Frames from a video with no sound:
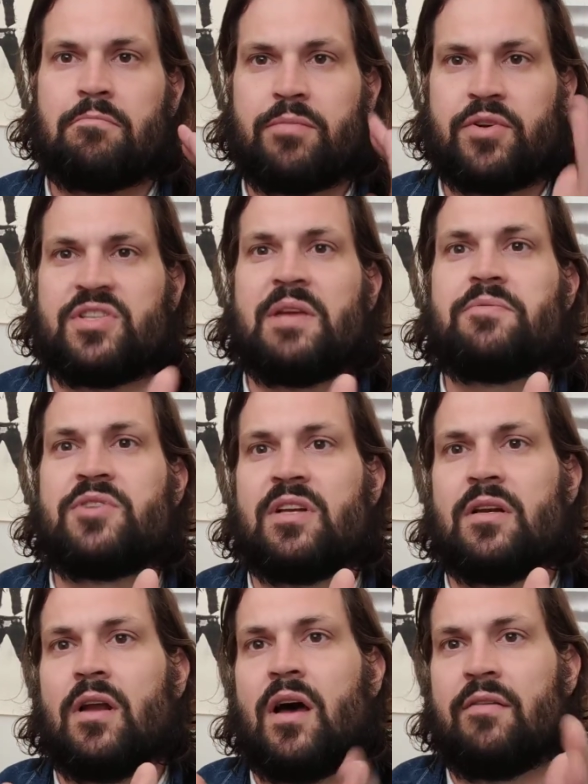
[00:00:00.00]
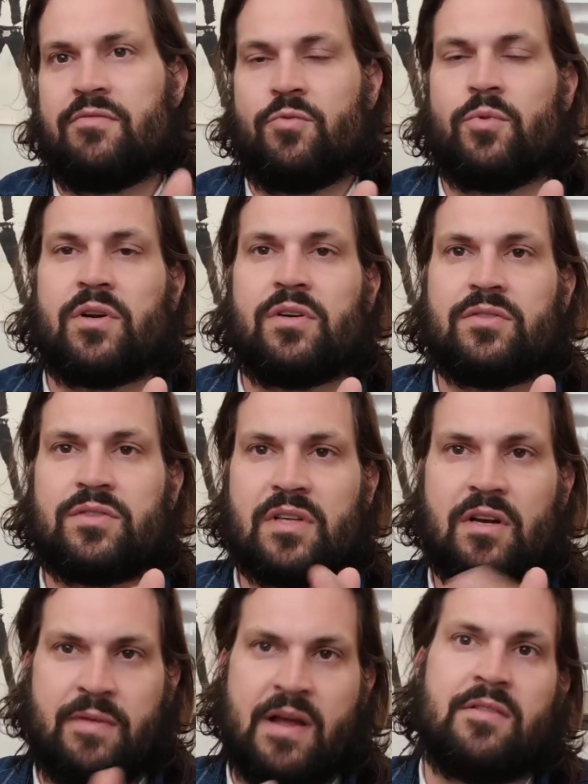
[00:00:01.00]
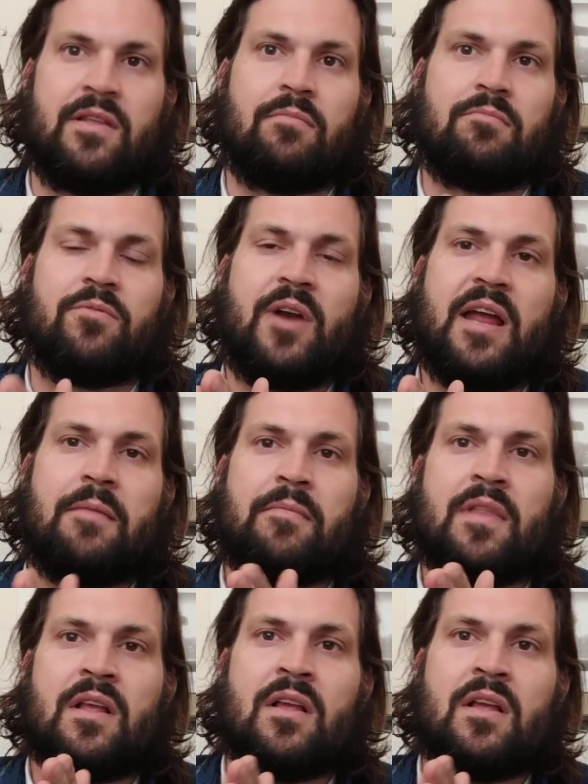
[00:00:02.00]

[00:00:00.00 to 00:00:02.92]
perception of the world around them, right?